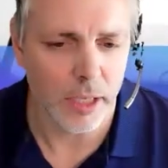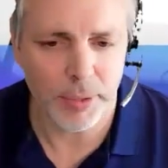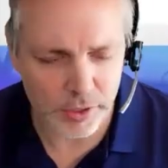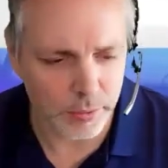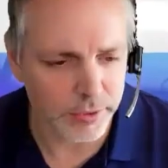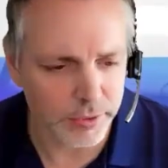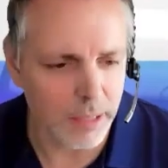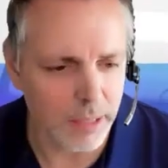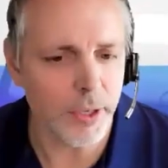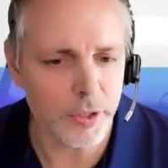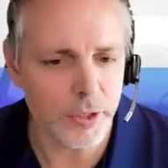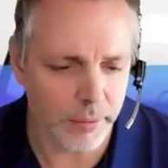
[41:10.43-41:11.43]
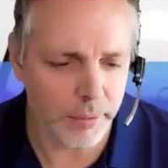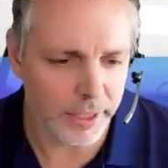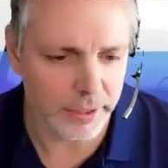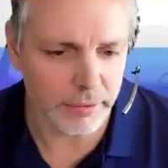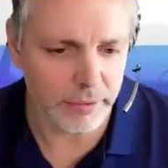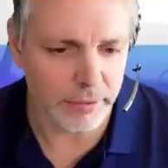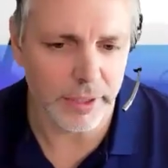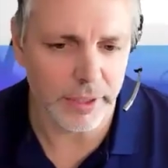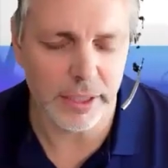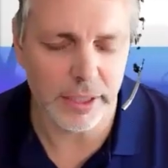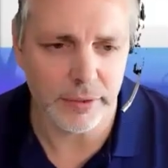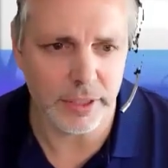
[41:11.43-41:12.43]
personal demo showing
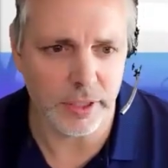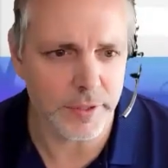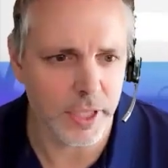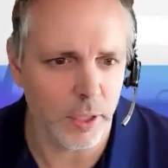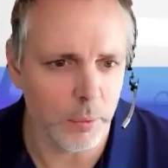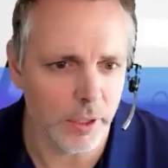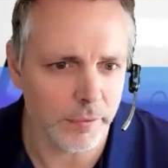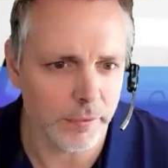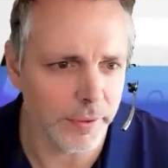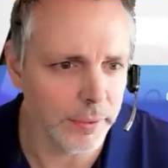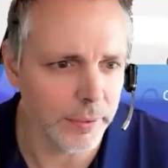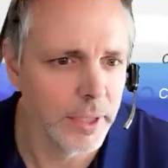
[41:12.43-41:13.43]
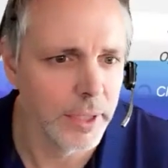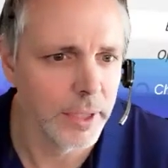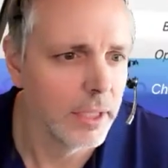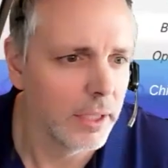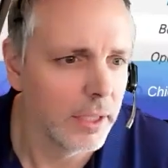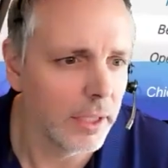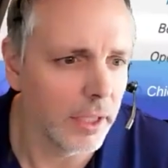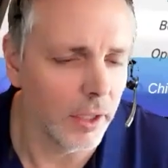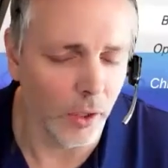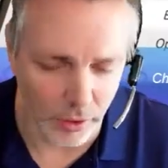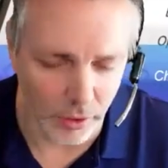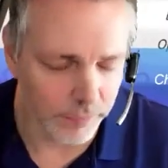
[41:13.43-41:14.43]
the Dovetail workflow
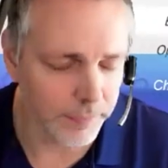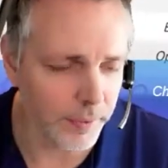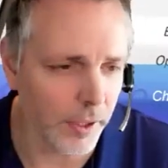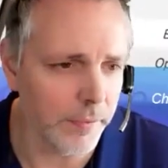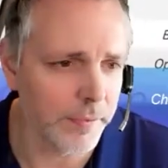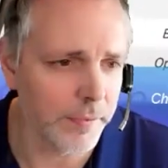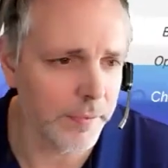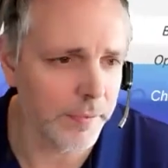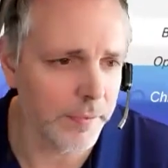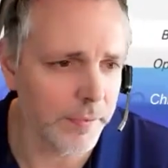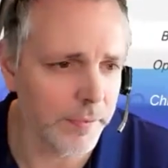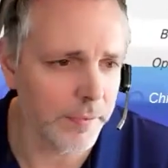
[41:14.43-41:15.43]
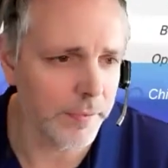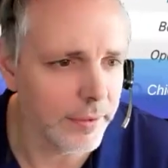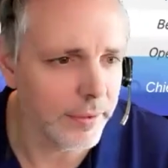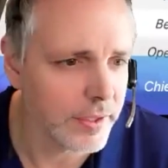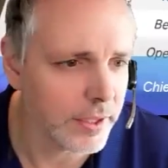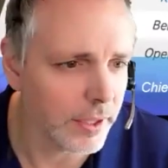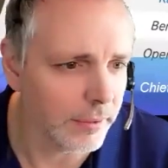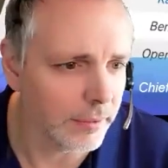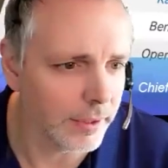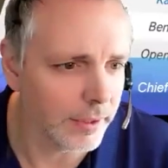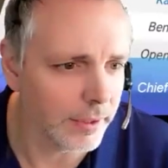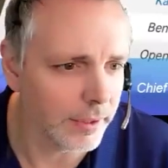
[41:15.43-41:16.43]
of Copilot. So
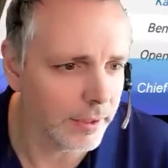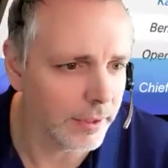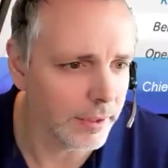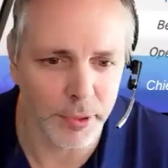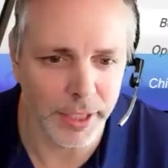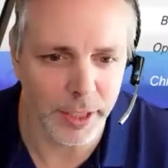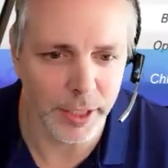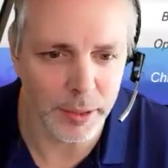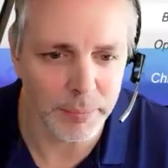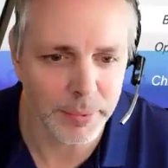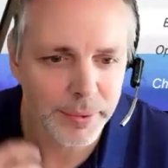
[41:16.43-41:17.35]
let me just bring up